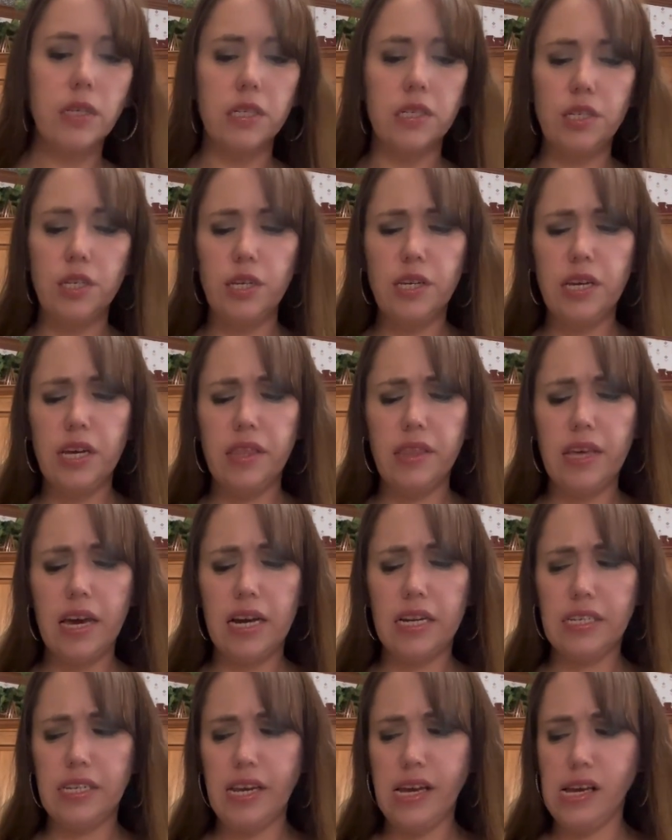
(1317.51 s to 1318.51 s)
to get
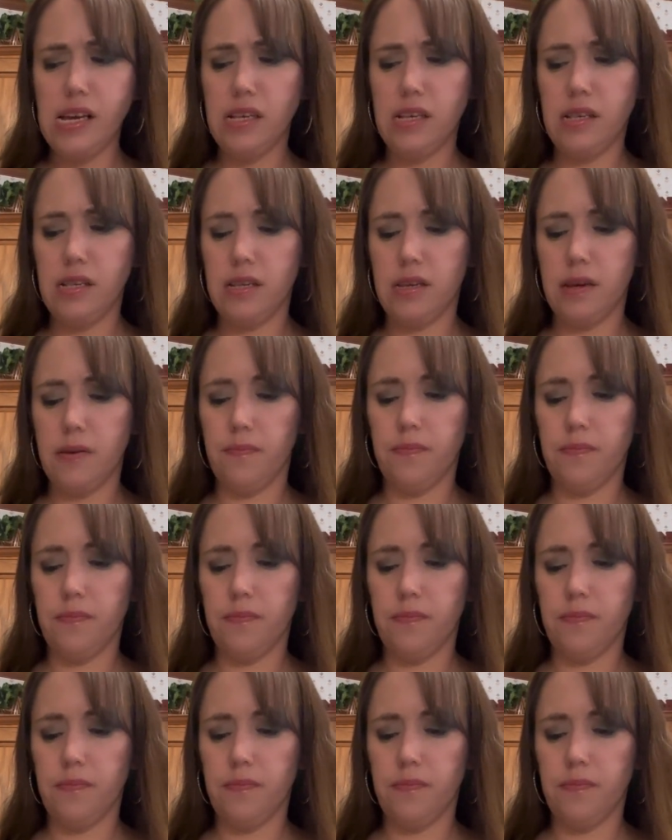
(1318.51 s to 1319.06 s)
that taste.